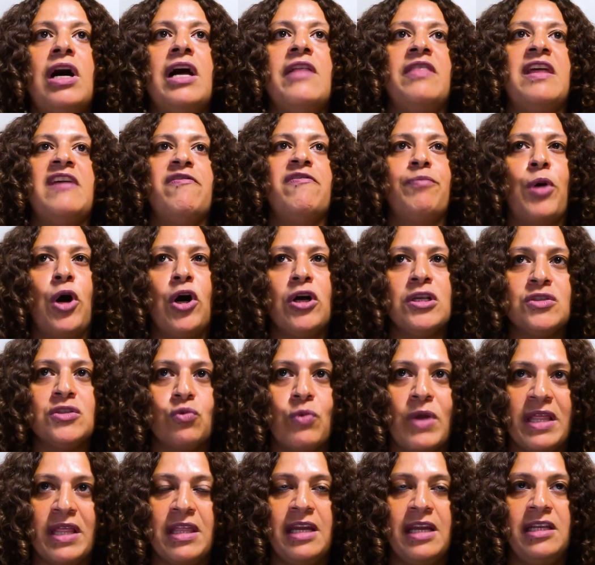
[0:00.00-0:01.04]
they've paused
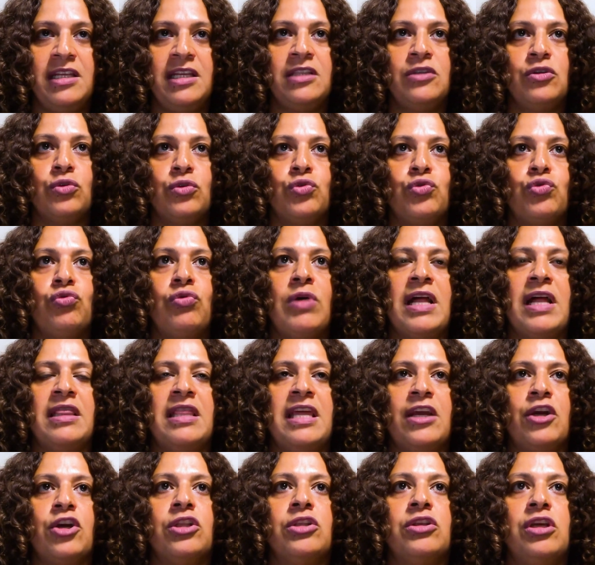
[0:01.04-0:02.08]
when they needed to, and they
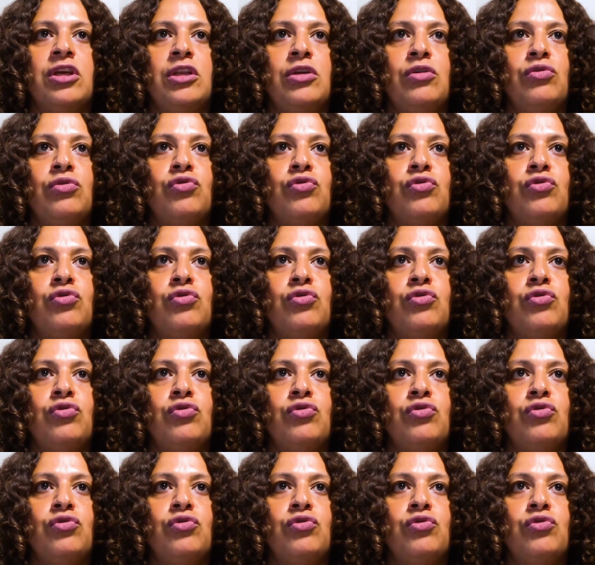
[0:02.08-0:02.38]
continue